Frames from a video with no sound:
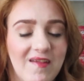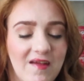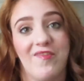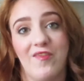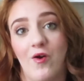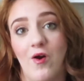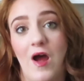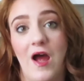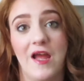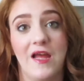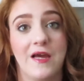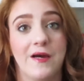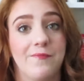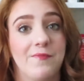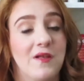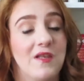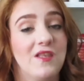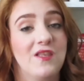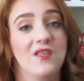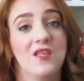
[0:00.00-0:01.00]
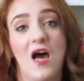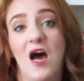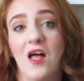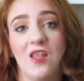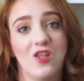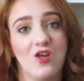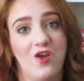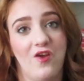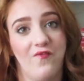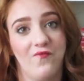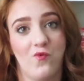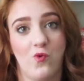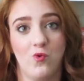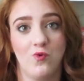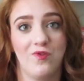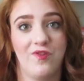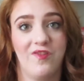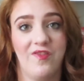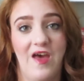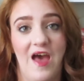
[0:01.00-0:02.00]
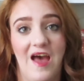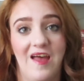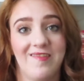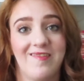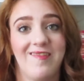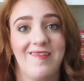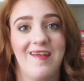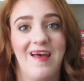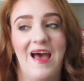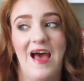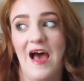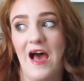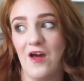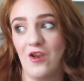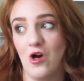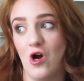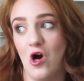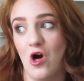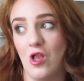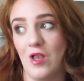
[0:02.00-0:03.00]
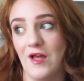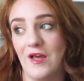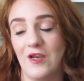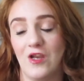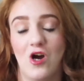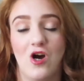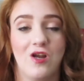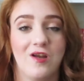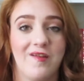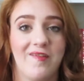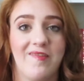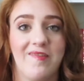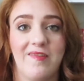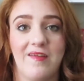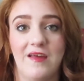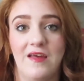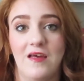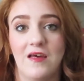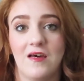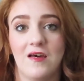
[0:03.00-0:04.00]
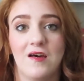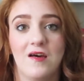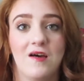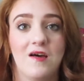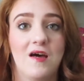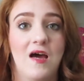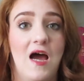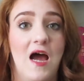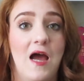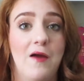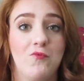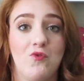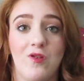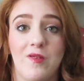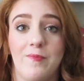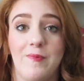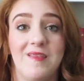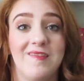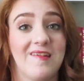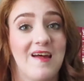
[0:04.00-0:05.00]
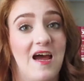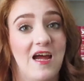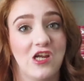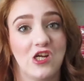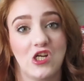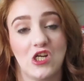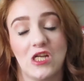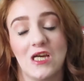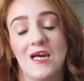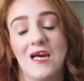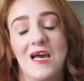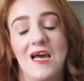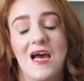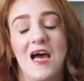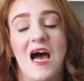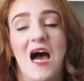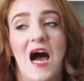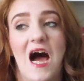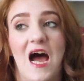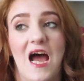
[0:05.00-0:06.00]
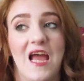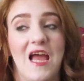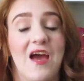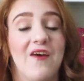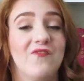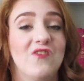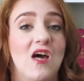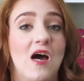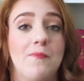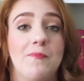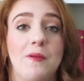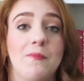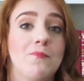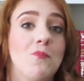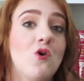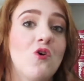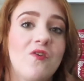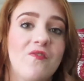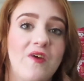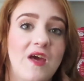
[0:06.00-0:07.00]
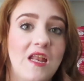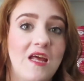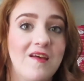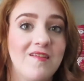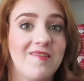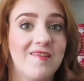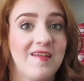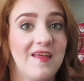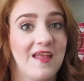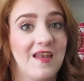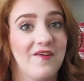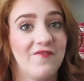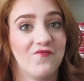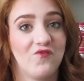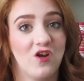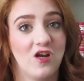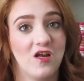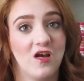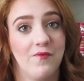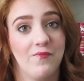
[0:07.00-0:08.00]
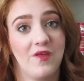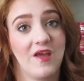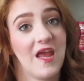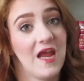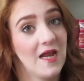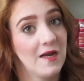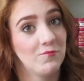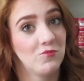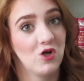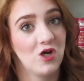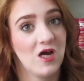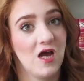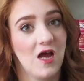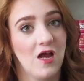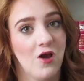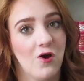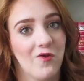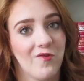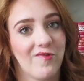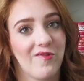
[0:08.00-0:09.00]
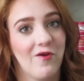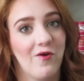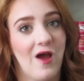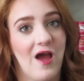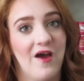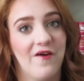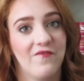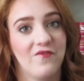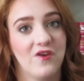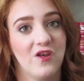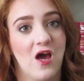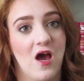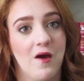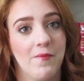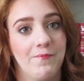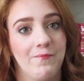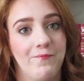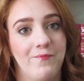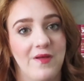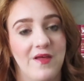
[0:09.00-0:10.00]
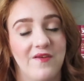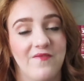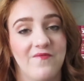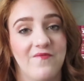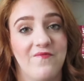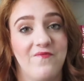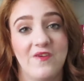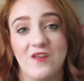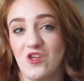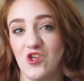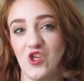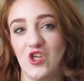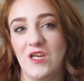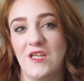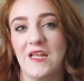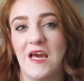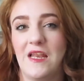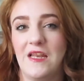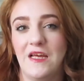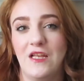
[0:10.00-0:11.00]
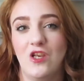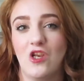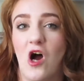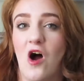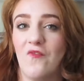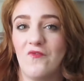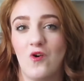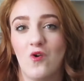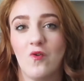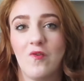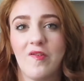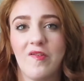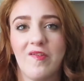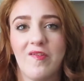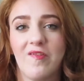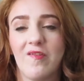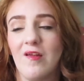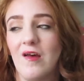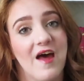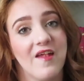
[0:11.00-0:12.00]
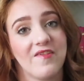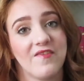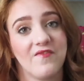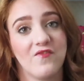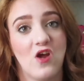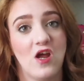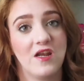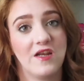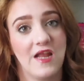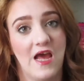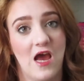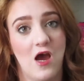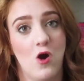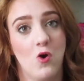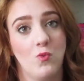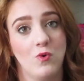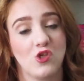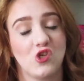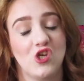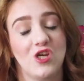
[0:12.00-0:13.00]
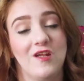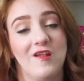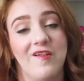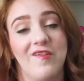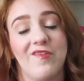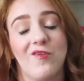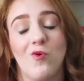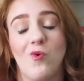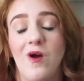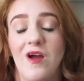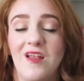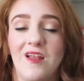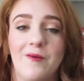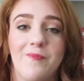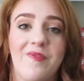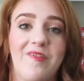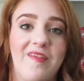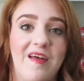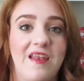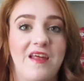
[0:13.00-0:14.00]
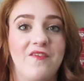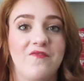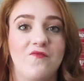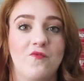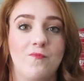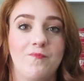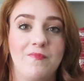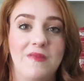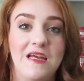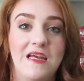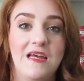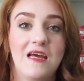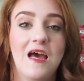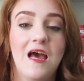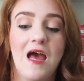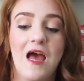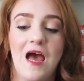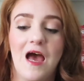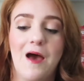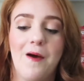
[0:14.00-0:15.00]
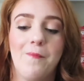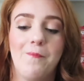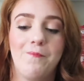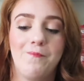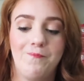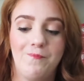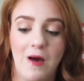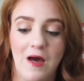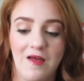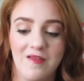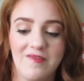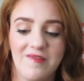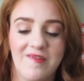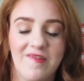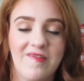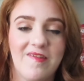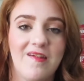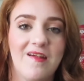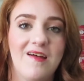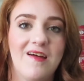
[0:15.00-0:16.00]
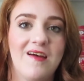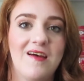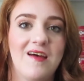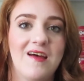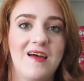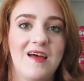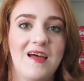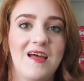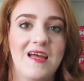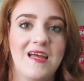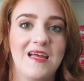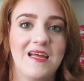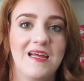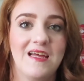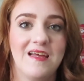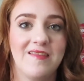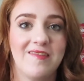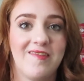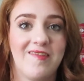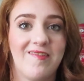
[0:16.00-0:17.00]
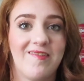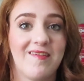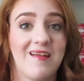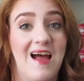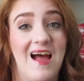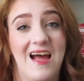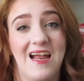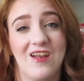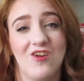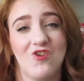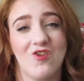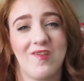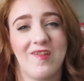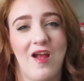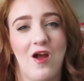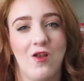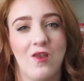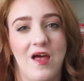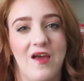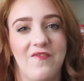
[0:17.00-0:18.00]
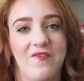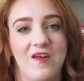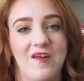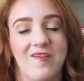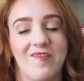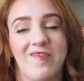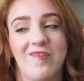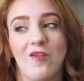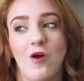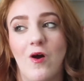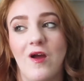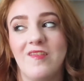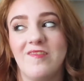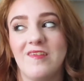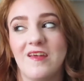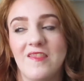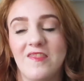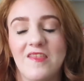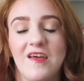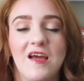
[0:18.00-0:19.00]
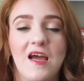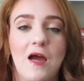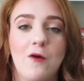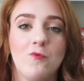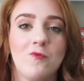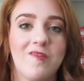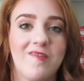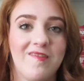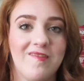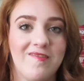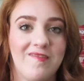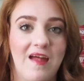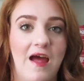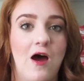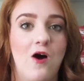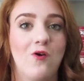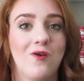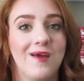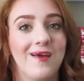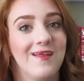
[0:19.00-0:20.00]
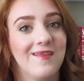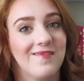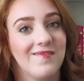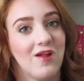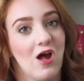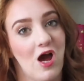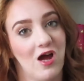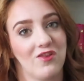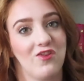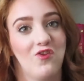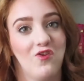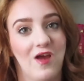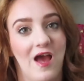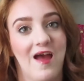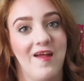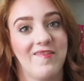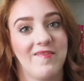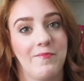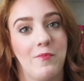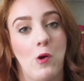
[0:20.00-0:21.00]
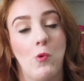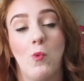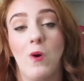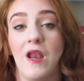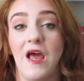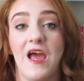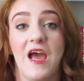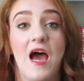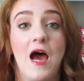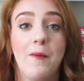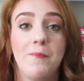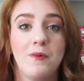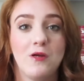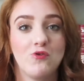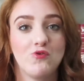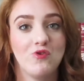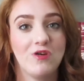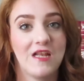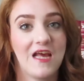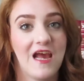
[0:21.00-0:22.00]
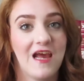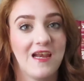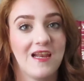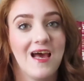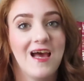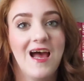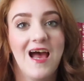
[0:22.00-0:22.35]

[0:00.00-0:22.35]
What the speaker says: So I am not looking forward to that at all, and honestly, I've just been tired. I have not been motivated to get in front of the camera. I also have not been finishing any novels as of right now, which is quite upsetting for me, but it's kind of just how life is. So I did think I would sit down and talk to you guys about what I have been reading.